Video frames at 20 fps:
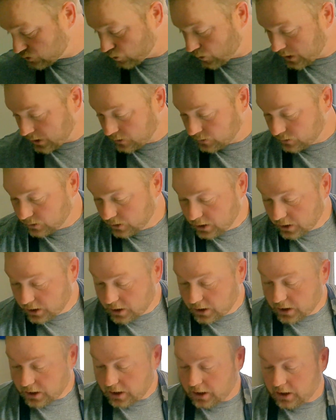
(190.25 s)
well.
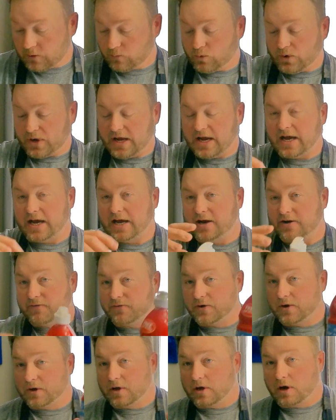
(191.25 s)
We have
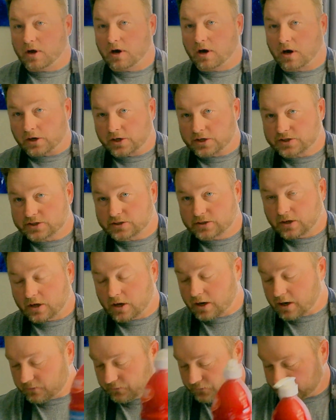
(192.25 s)
Artist
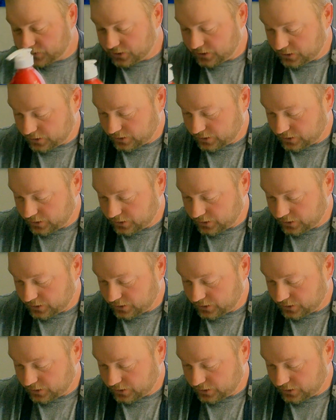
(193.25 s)
Loft,